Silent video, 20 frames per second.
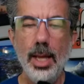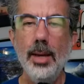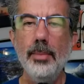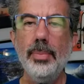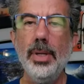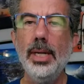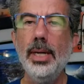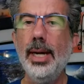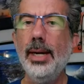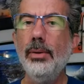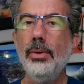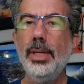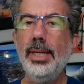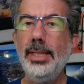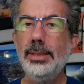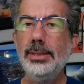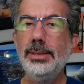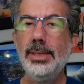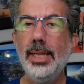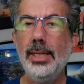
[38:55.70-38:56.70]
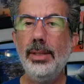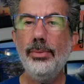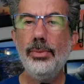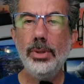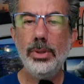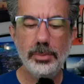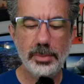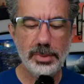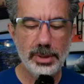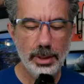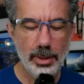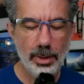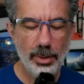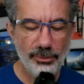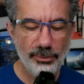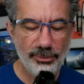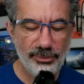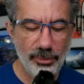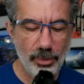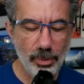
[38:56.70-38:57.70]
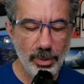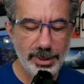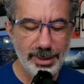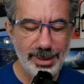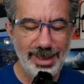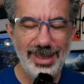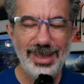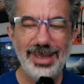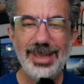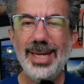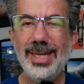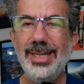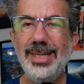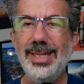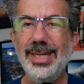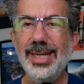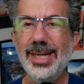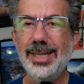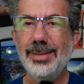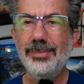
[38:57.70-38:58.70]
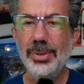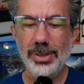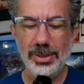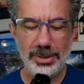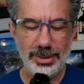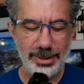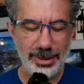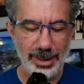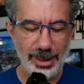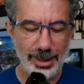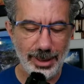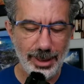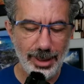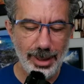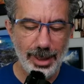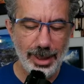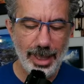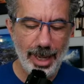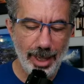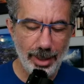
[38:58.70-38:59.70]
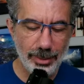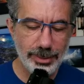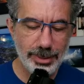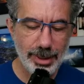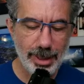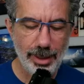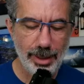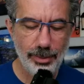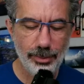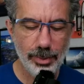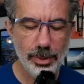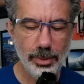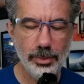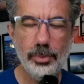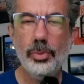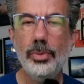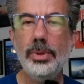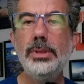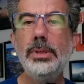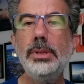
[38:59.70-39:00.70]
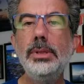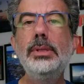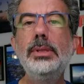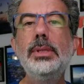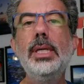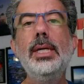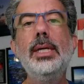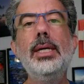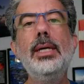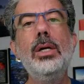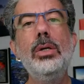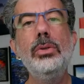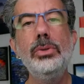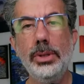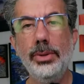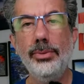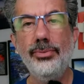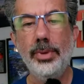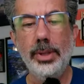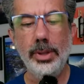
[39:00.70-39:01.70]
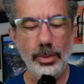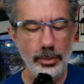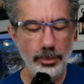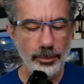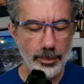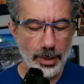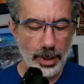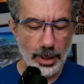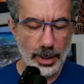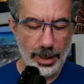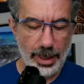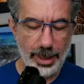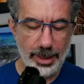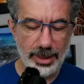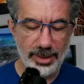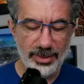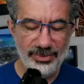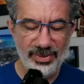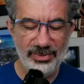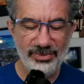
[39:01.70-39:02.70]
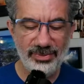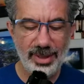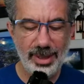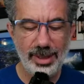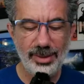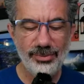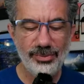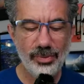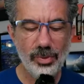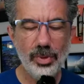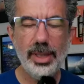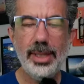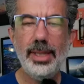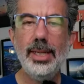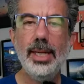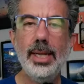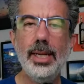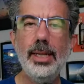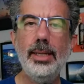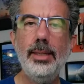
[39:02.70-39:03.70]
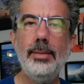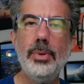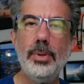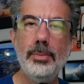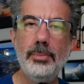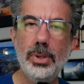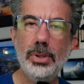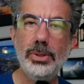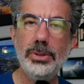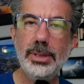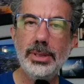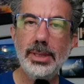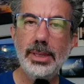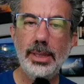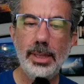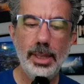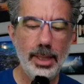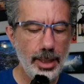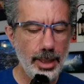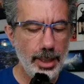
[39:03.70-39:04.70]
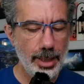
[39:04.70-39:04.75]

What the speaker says: But our inside rooms, $14.99 a person. Outside rooms, which is Ocean View, that is $15.49 per person.